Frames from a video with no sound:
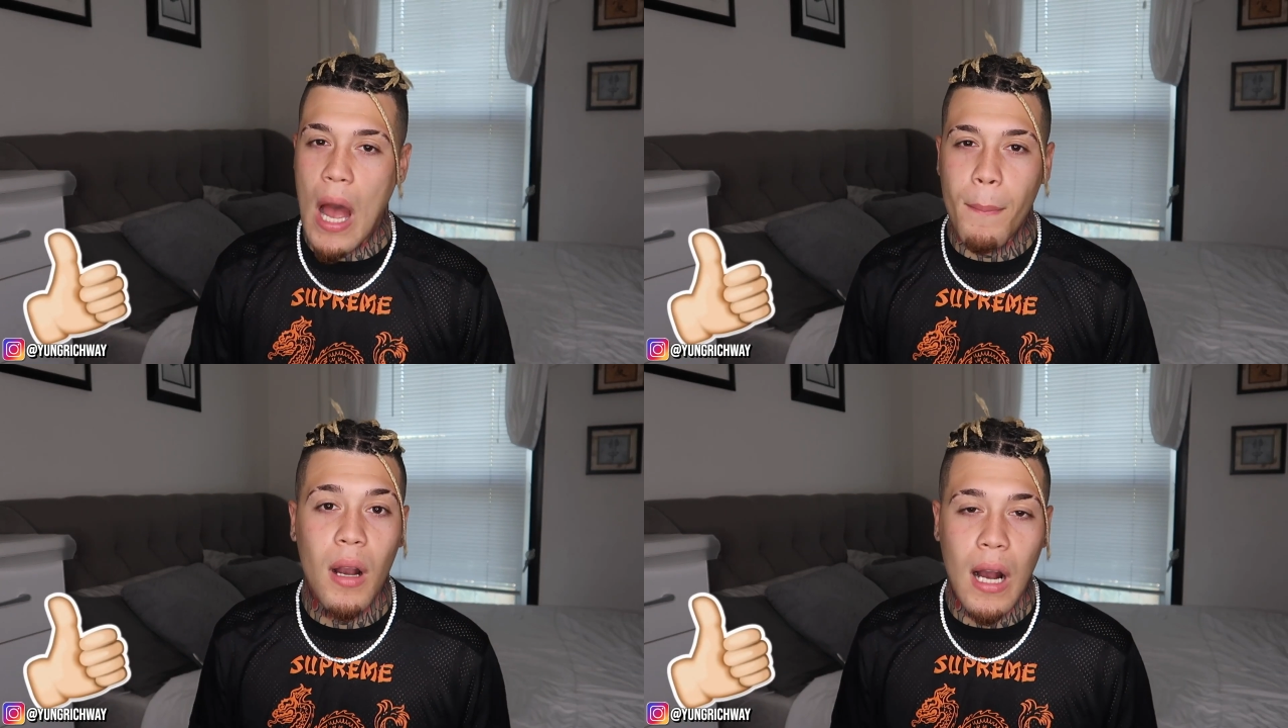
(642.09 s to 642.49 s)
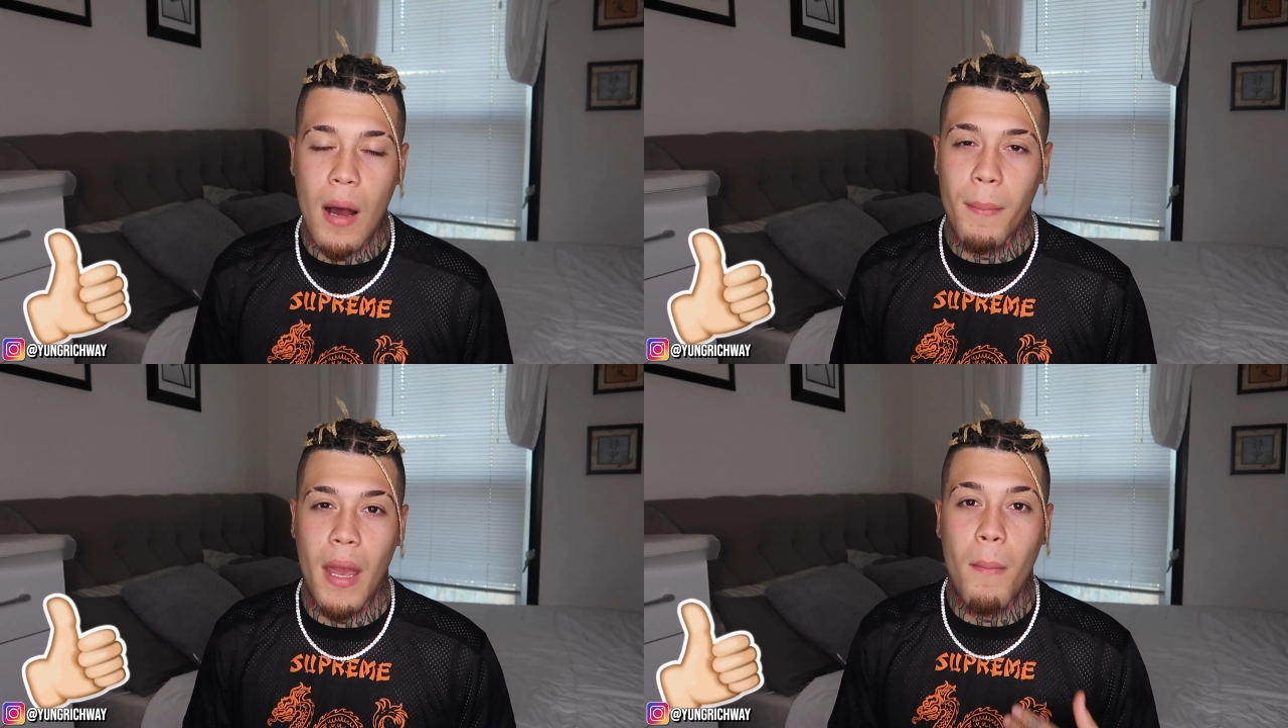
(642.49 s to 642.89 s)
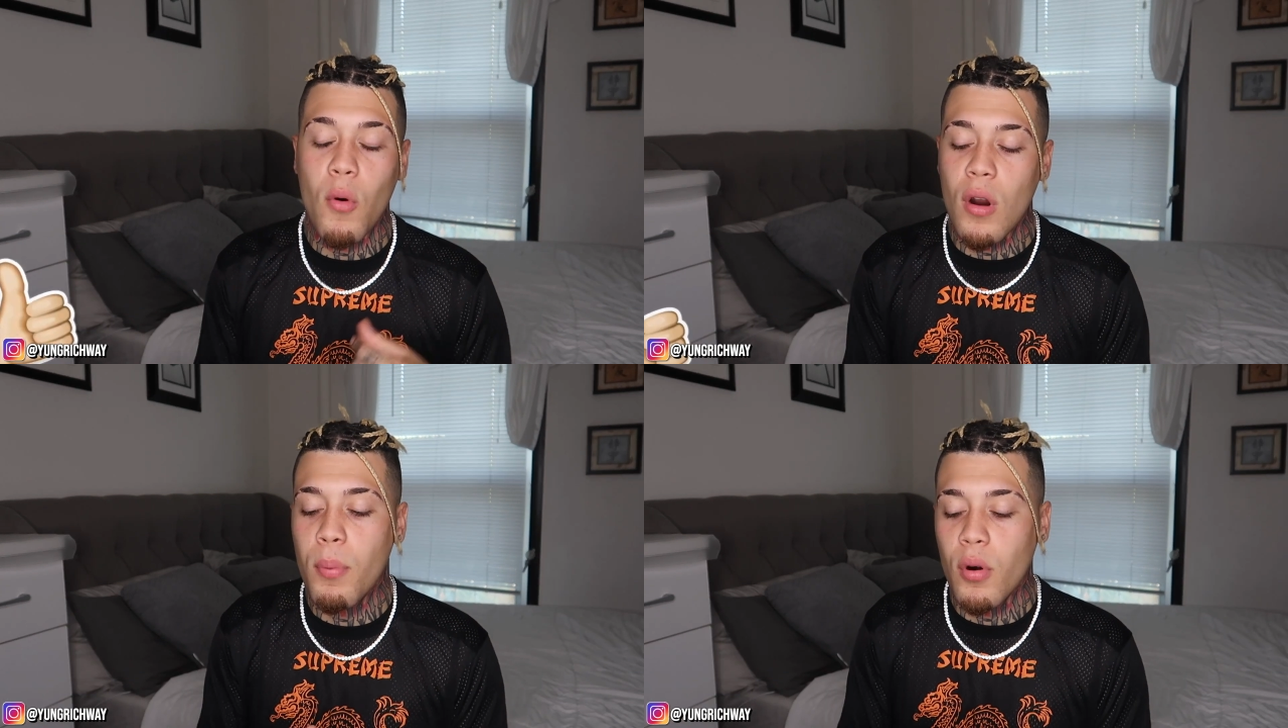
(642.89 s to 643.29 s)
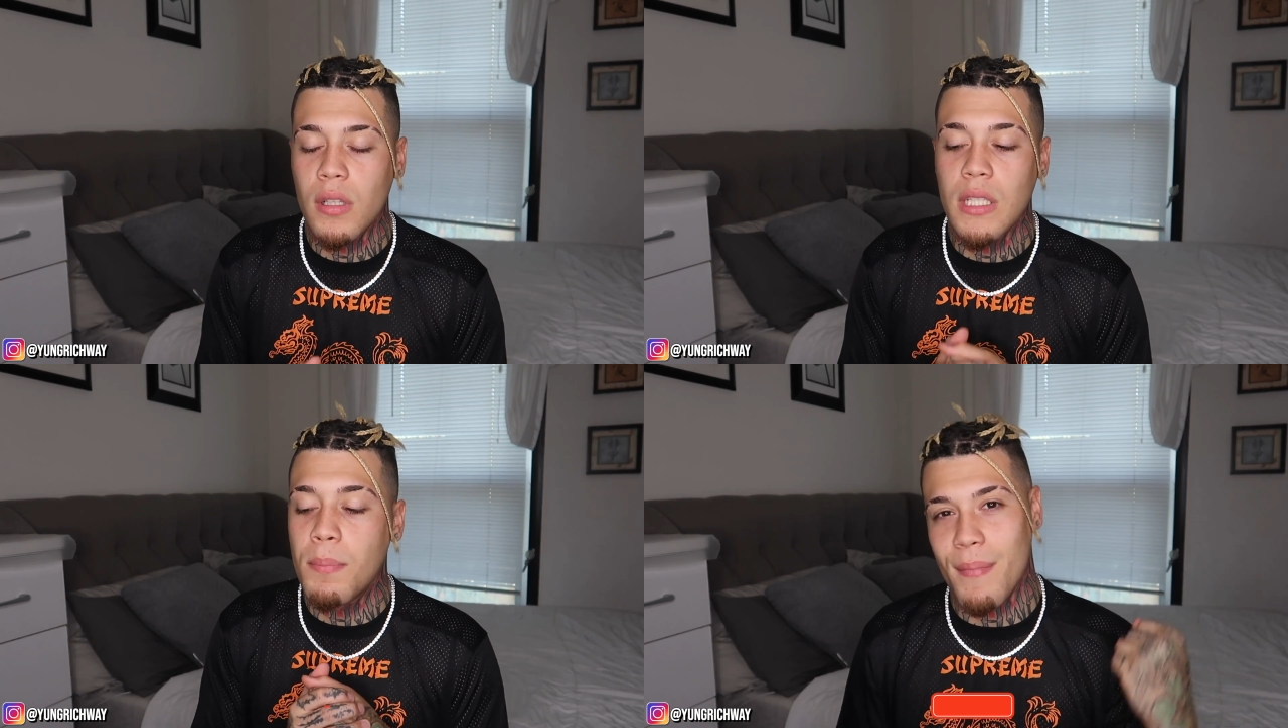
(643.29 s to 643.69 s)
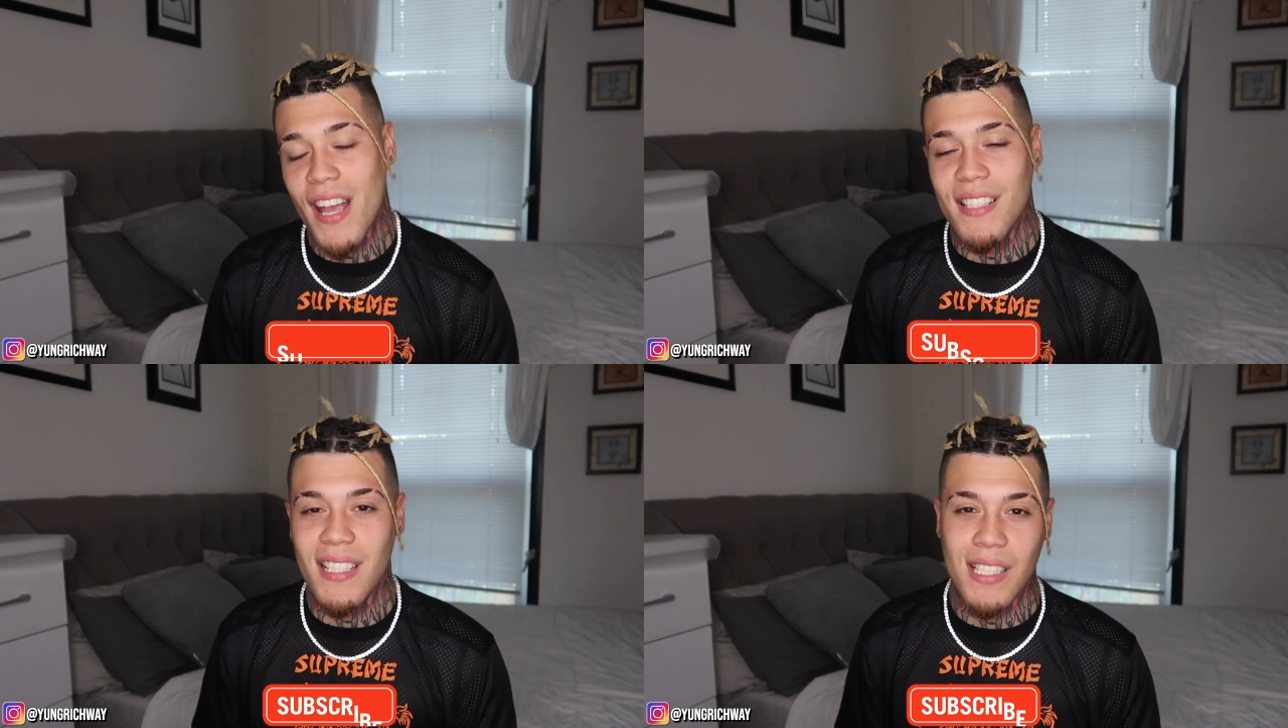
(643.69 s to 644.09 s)
drop a comment, and more importantly,
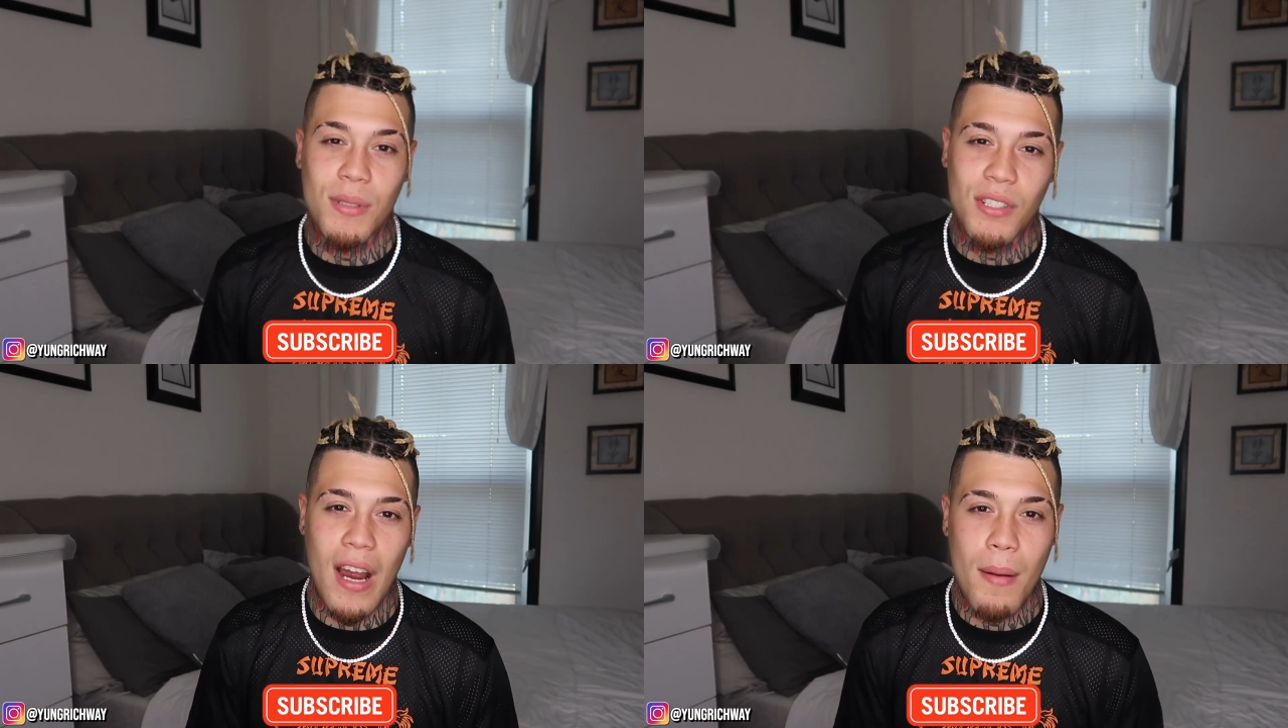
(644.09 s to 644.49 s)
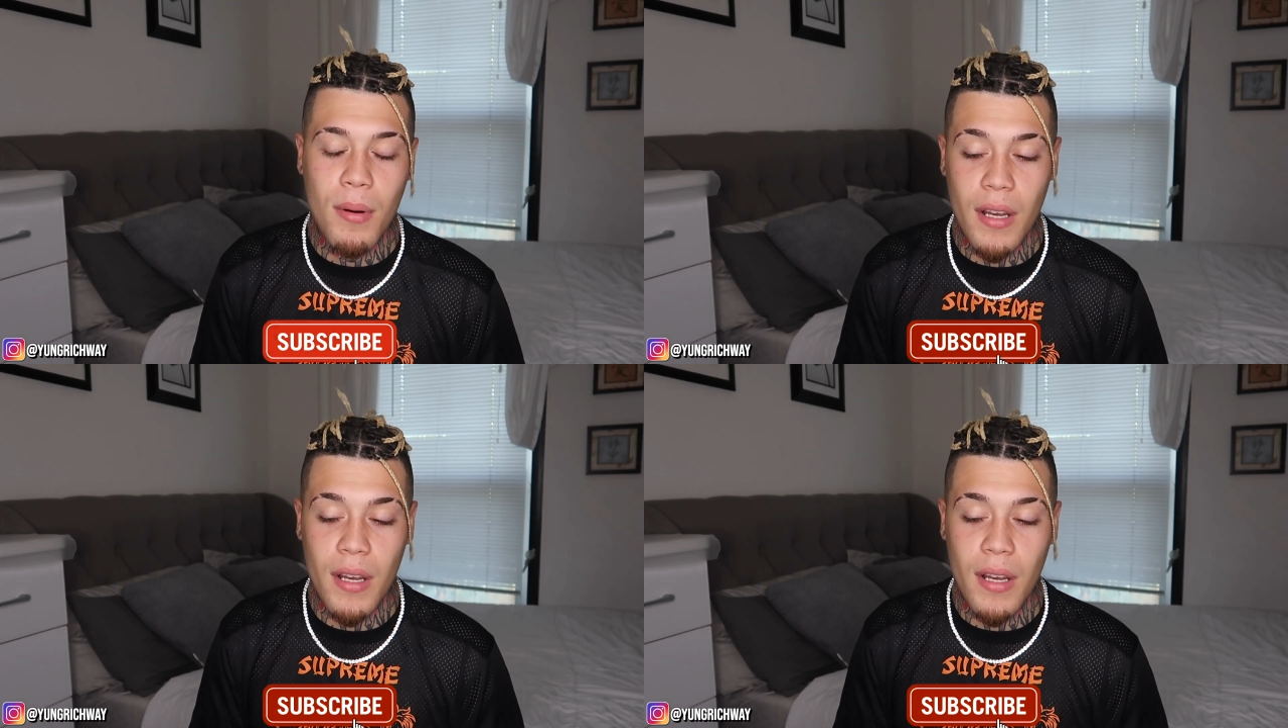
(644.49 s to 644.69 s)
smash that subscribe